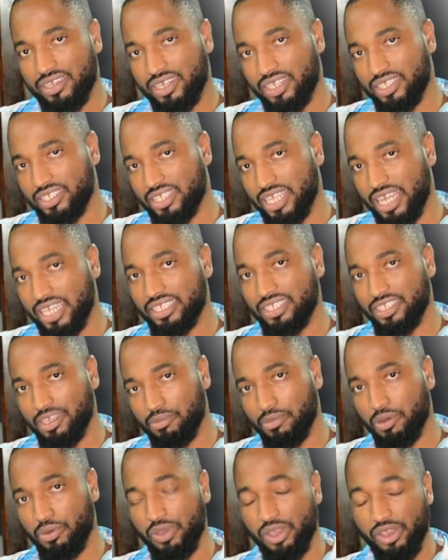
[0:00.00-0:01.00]
because that
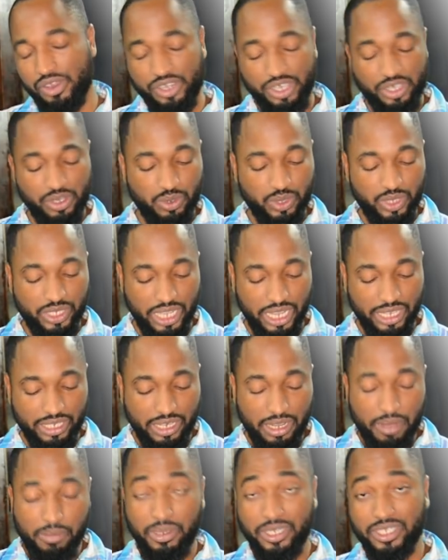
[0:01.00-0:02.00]
number, we're going to use that.
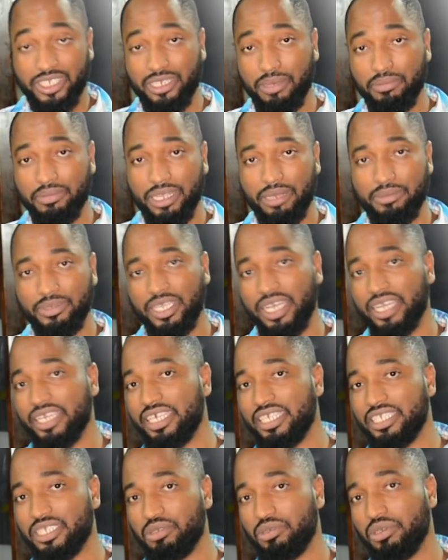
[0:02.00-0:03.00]
But sometimes there are
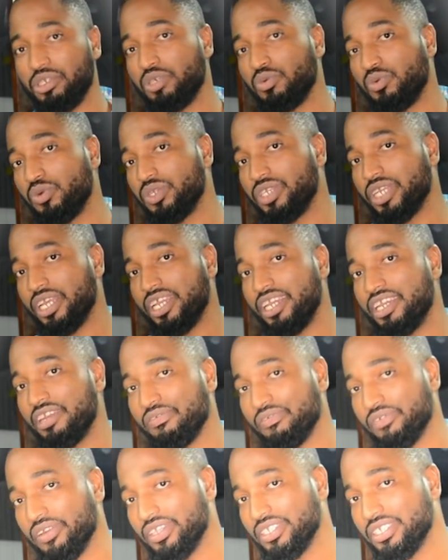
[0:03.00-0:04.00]
cases where you won't get a
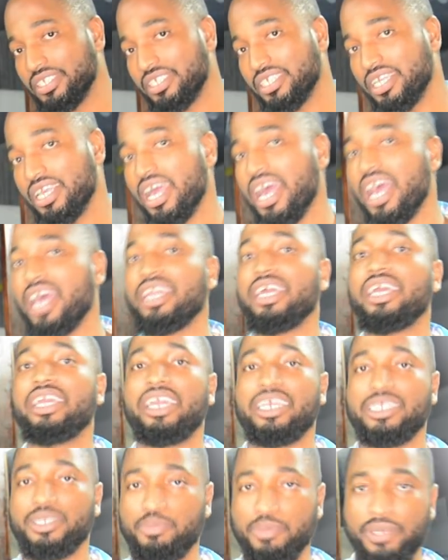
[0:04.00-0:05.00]
difference, and I
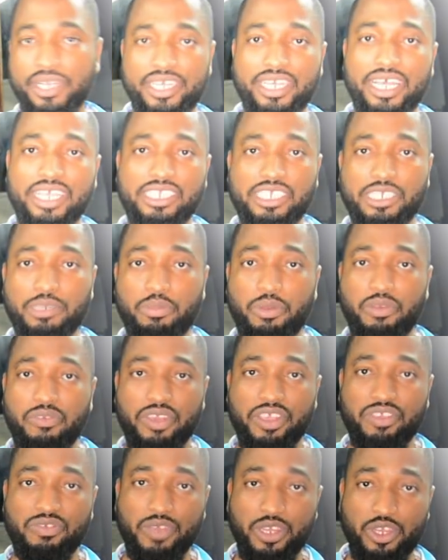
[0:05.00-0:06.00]
explained that in the
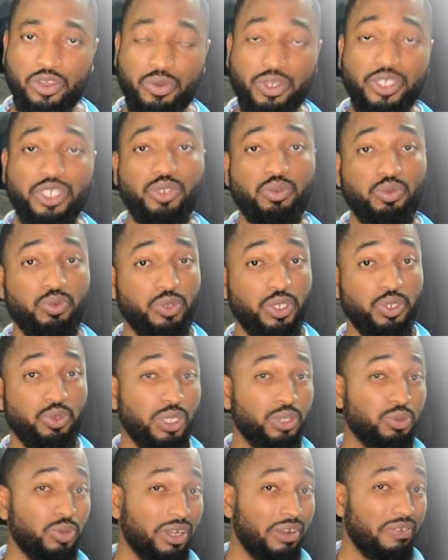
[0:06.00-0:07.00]
previous video, which
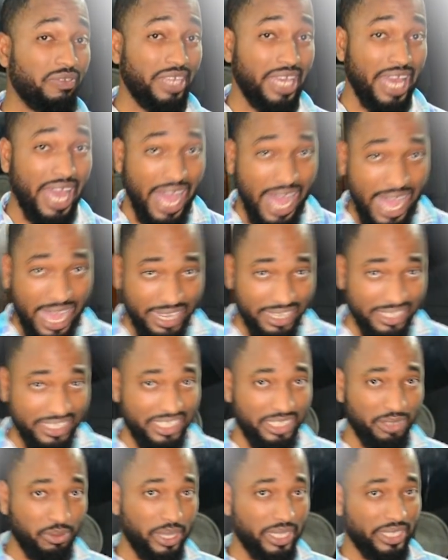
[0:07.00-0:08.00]
was one of the harder
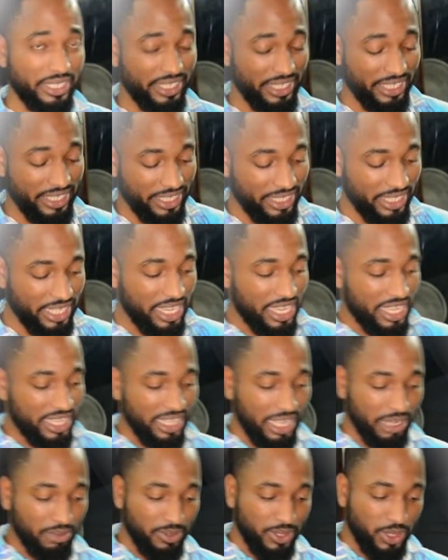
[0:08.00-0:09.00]
sequences
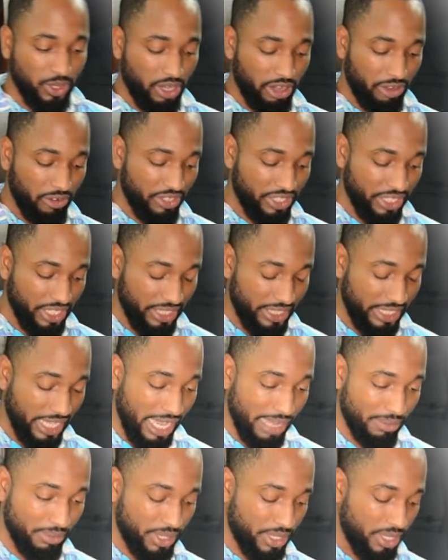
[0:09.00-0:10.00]
that we saw in recent
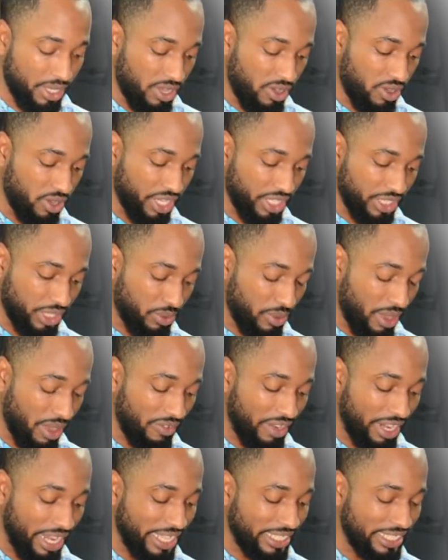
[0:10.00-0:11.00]
times. Okay, so we
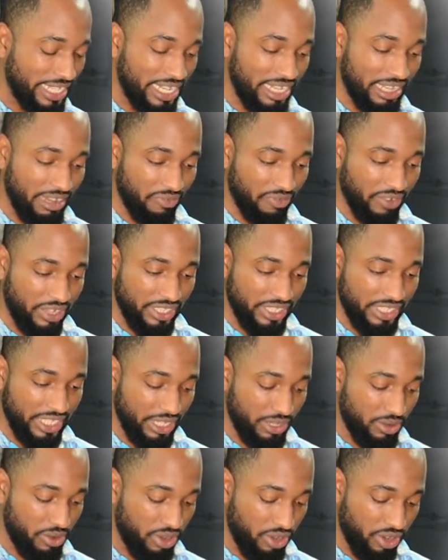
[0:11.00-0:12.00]
have a nice little difference
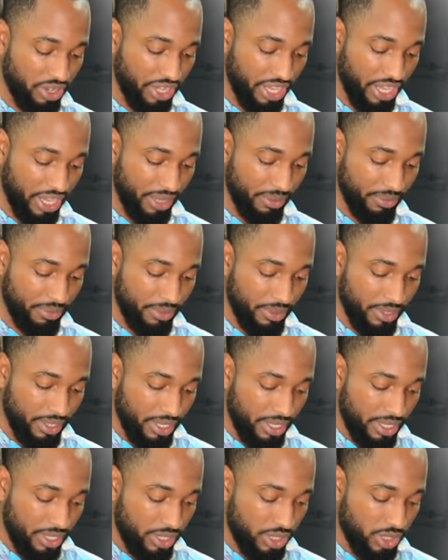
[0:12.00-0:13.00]
thing going on here.
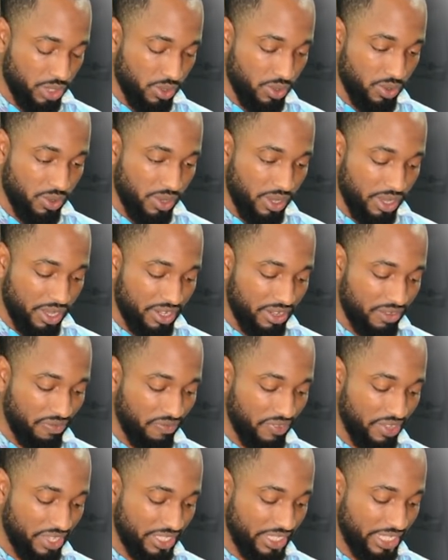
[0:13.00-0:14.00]
So, the
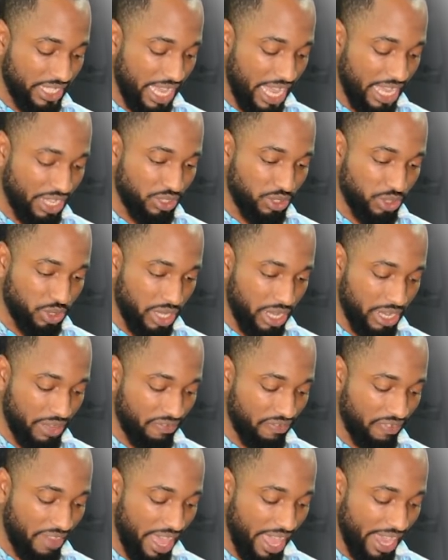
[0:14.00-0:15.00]
first thing I
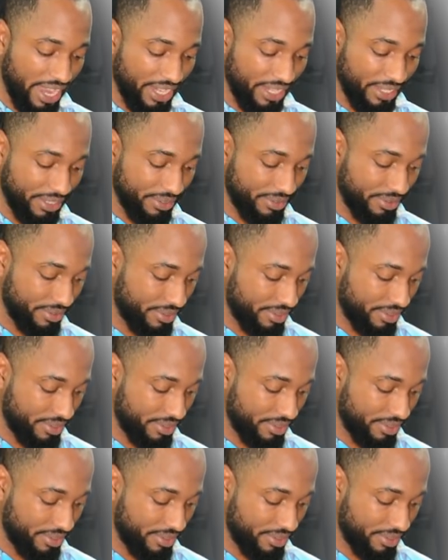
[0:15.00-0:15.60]
usually find